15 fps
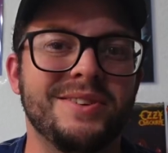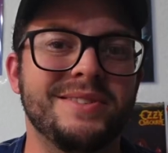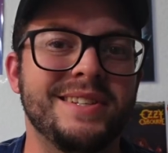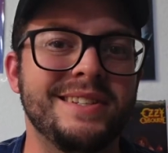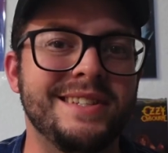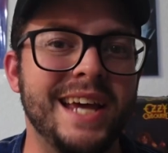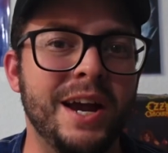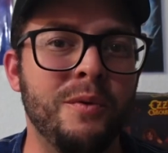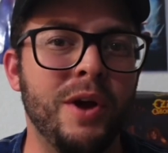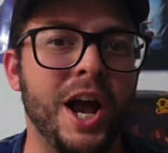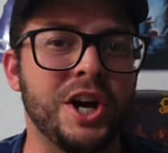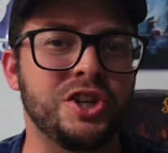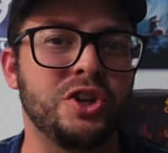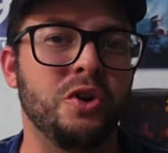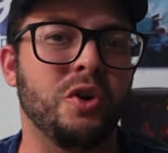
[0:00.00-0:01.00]
today we're
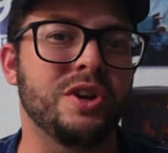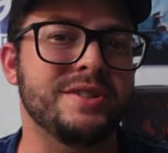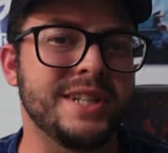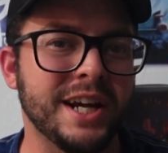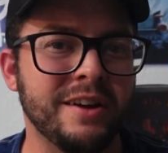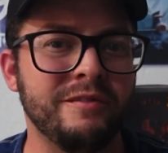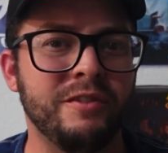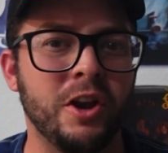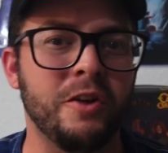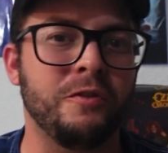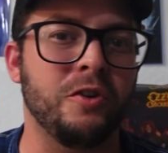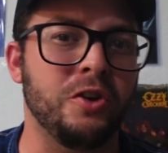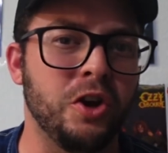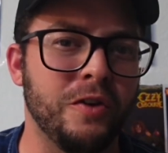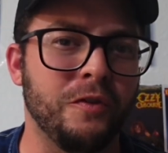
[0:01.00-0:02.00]
actually doing our second video
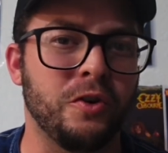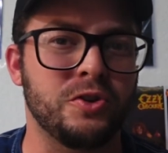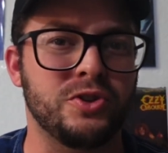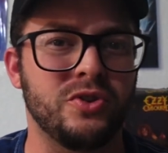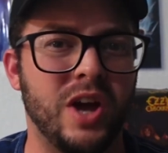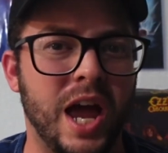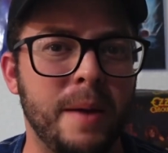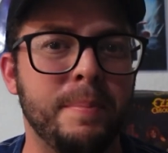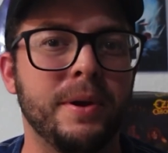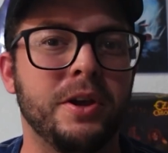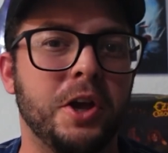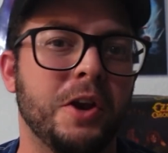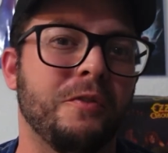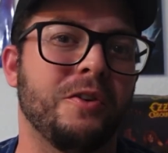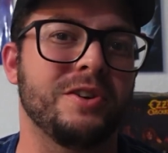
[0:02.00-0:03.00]
for Universal Epic
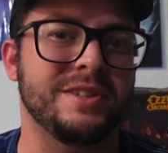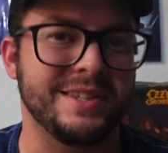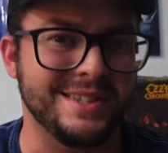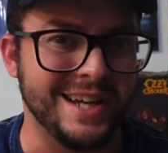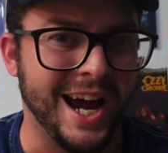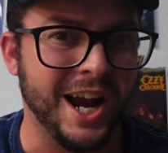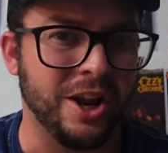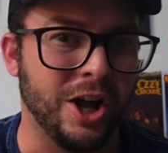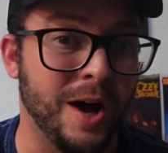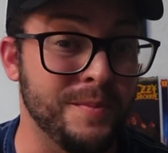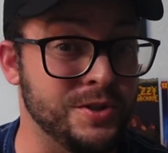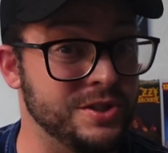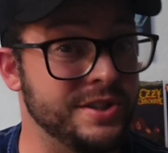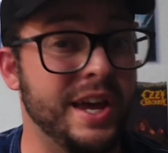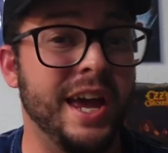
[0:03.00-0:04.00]
Universe and Dining
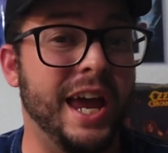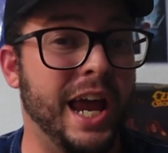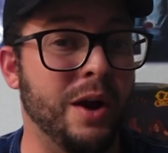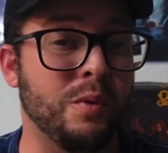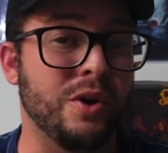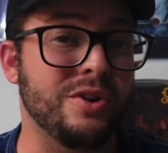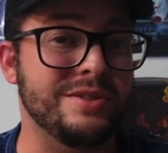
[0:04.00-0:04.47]
Options, and we are